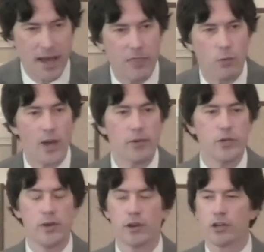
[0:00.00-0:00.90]
By the way, when
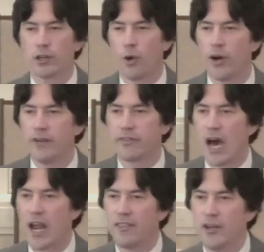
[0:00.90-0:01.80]
you hear glory of
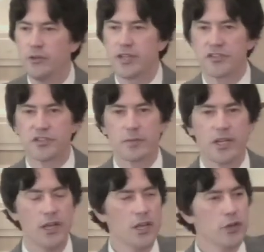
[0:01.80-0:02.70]
God in the New
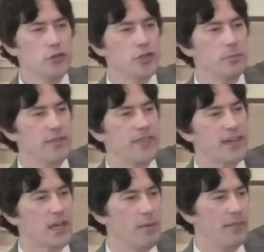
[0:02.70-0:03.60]
Testament, you should be
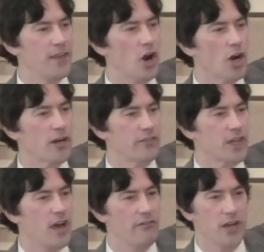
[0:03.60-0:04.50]
thinking about the Ark of the
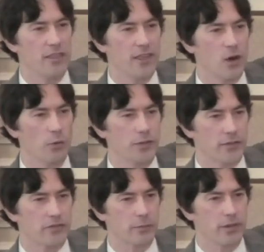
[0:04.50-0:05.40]
Covenant in the Old
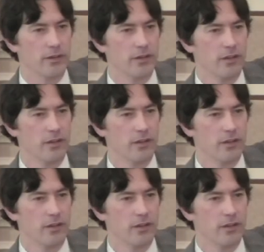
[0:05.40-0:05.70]
Testament